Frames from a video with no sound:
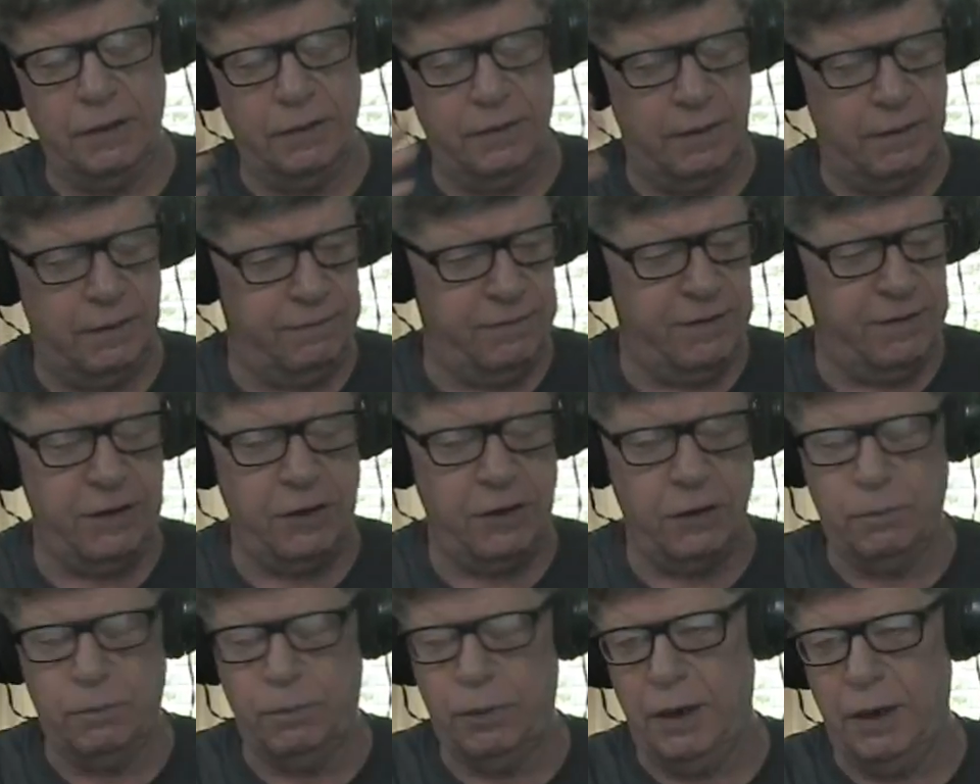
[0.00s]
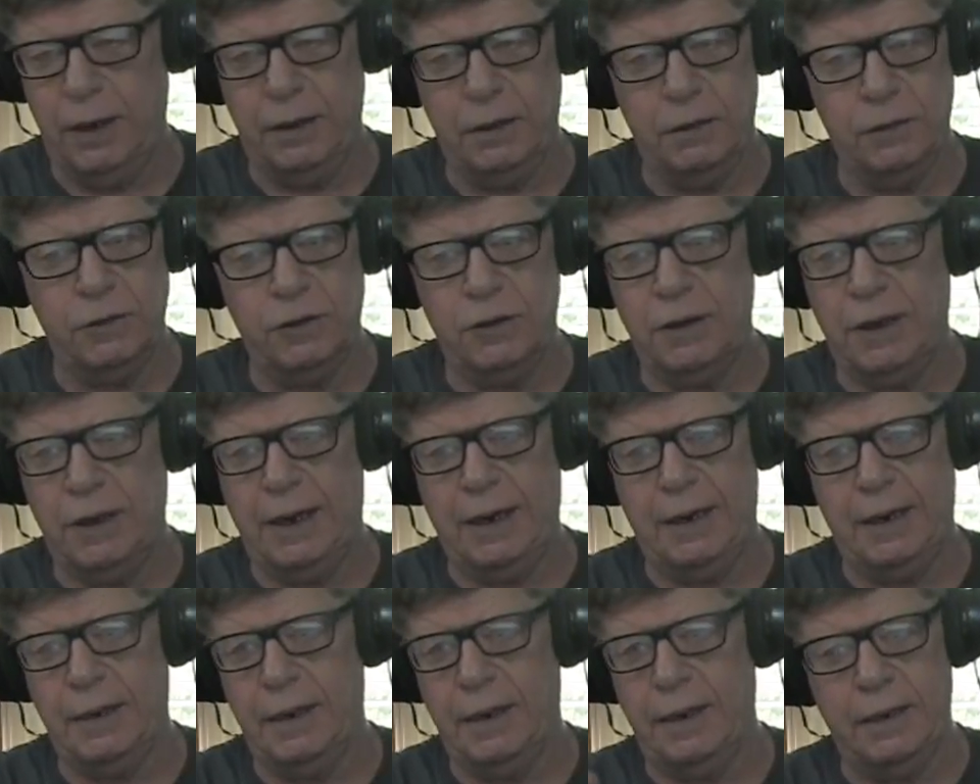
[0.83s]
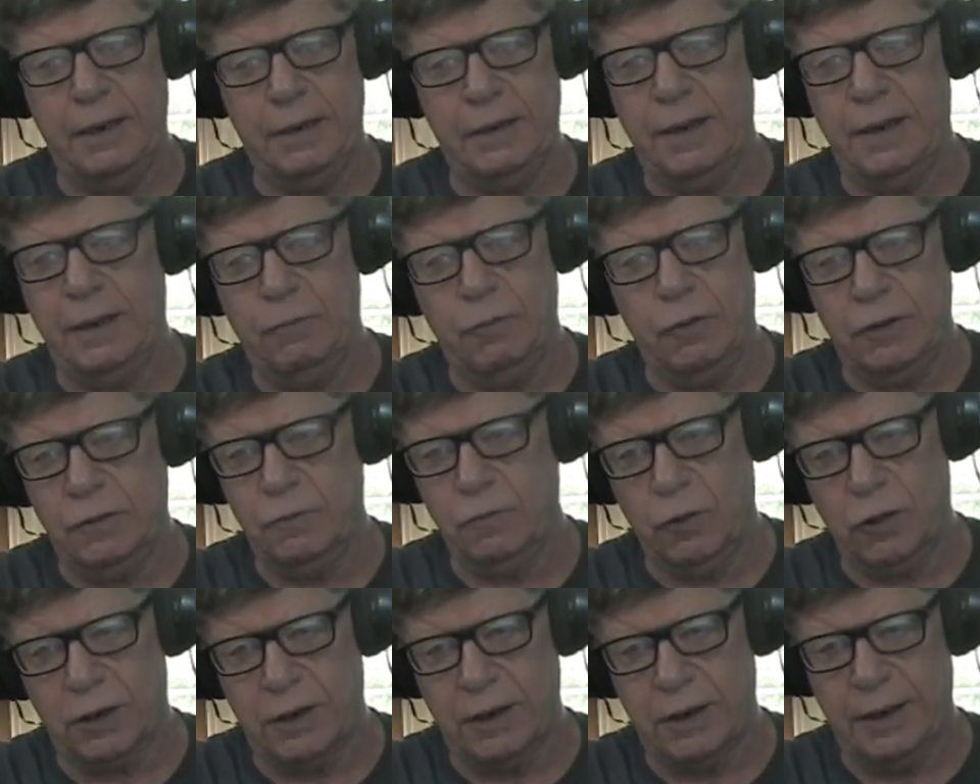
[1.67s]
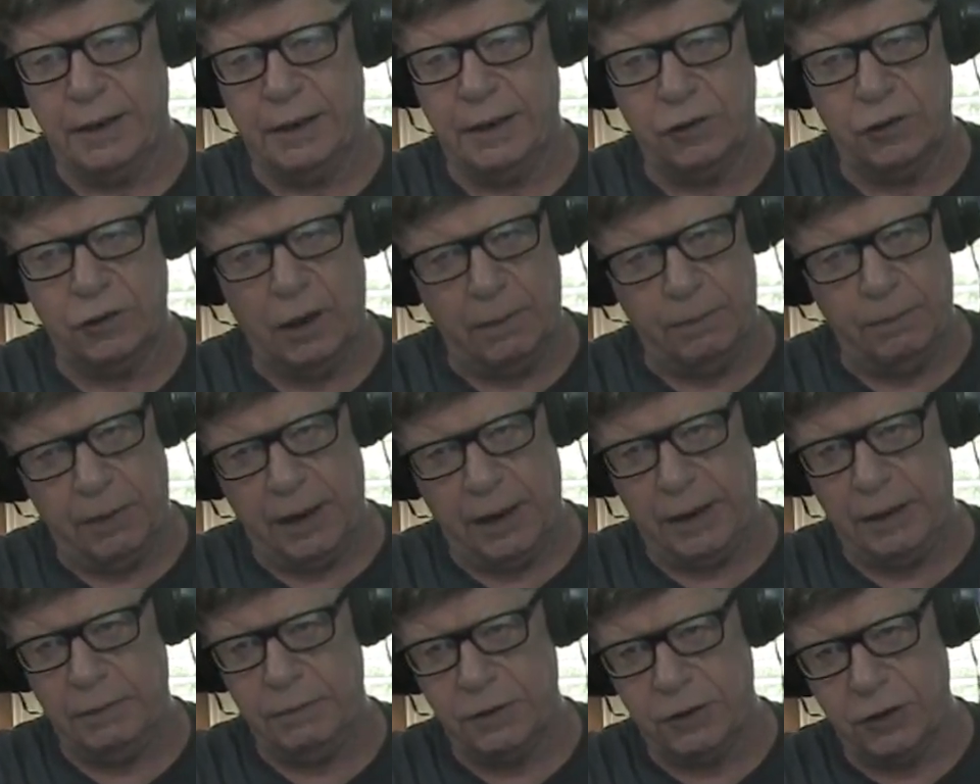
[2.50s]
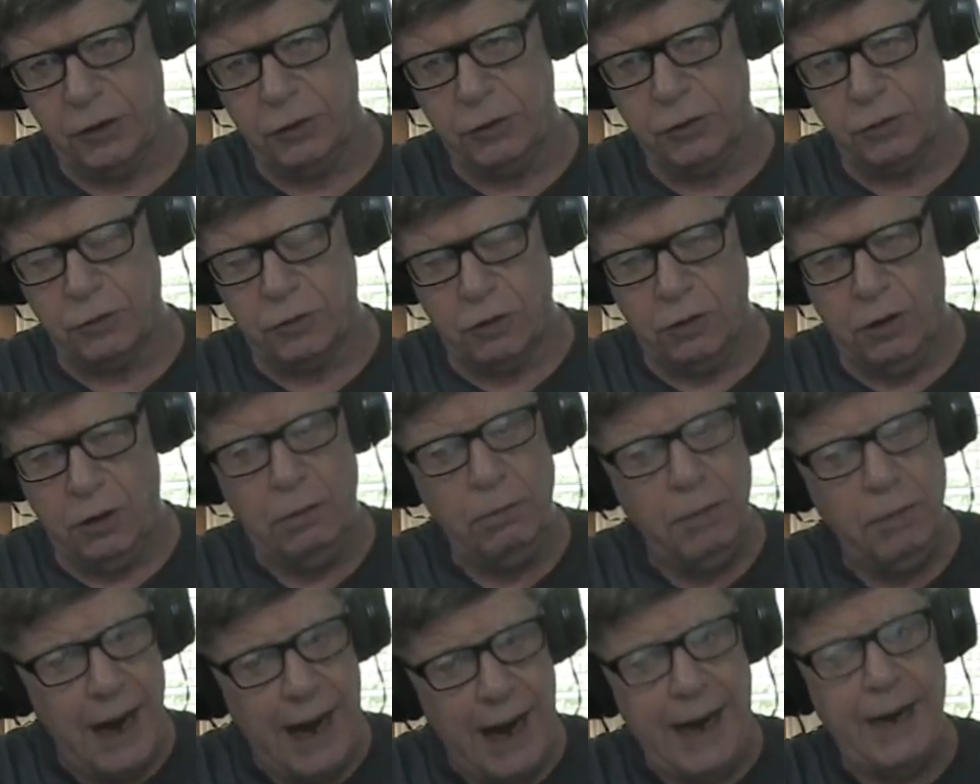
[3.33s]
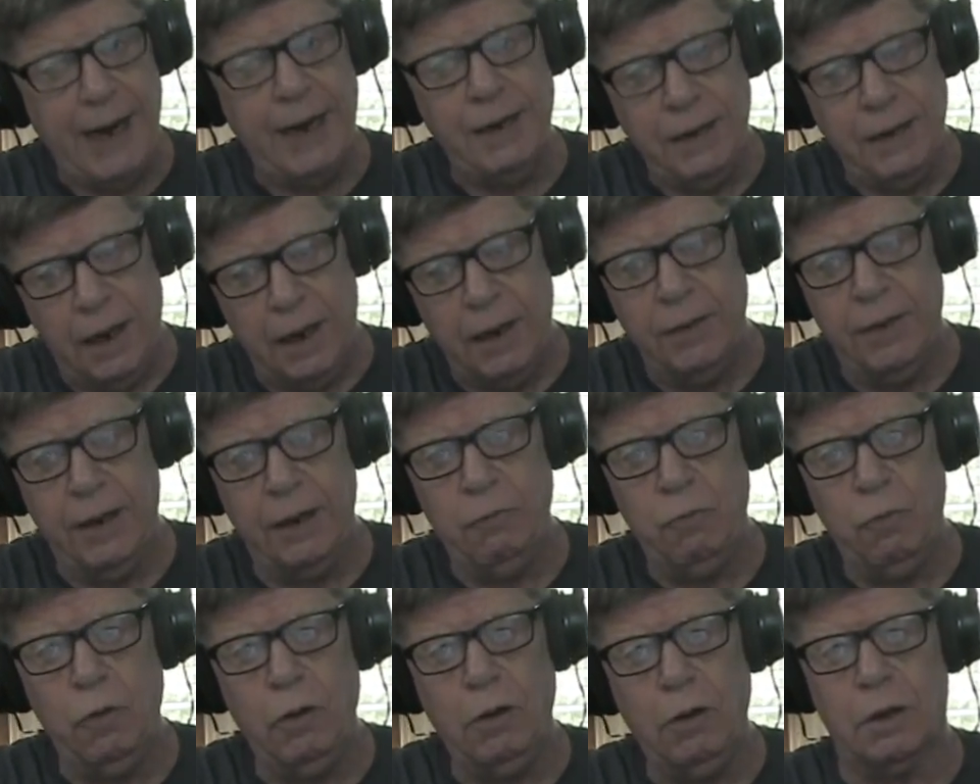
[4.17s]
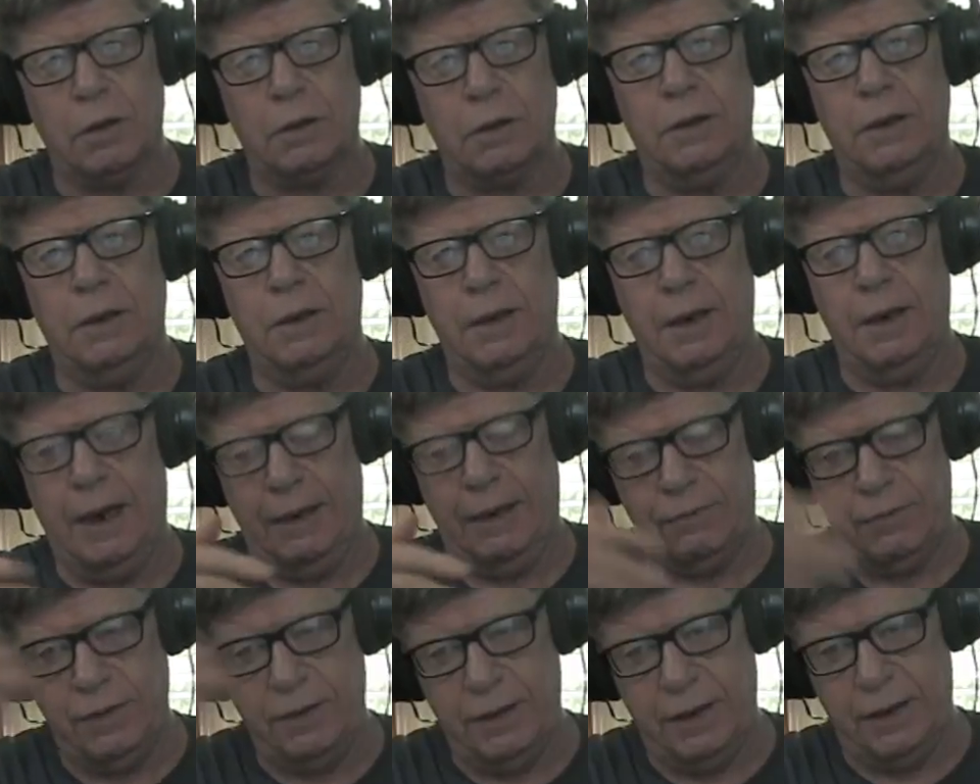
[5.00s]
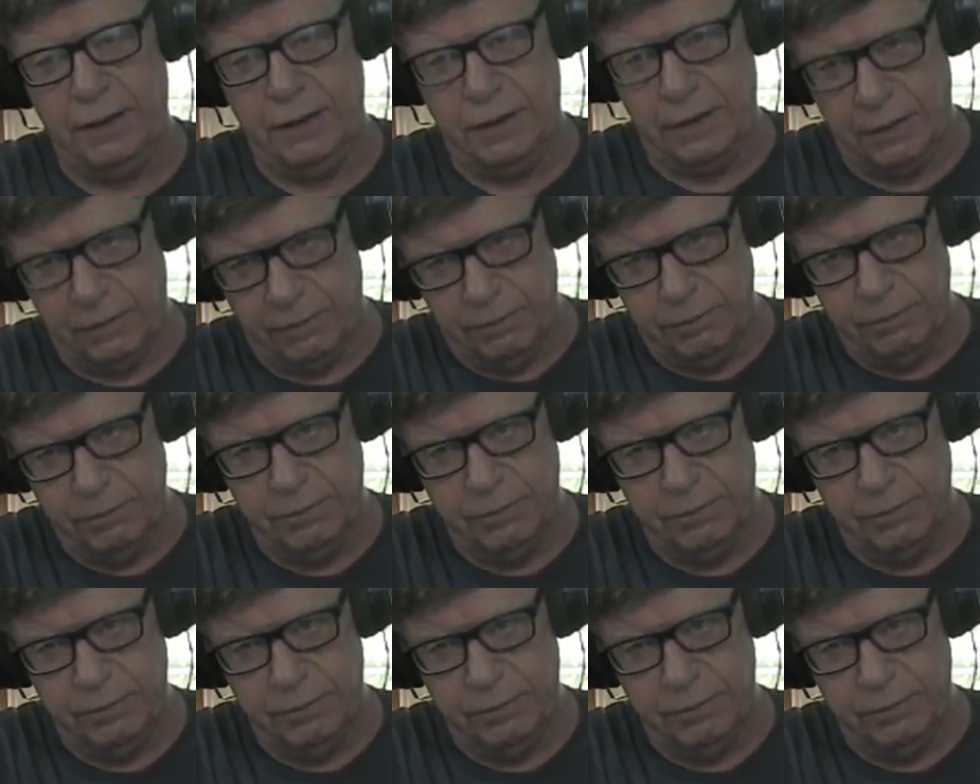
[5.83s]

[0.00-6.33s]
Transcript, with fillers: uh, video players and it, they wouldn't work again. So I played them in Google Chrome and they worked after the, the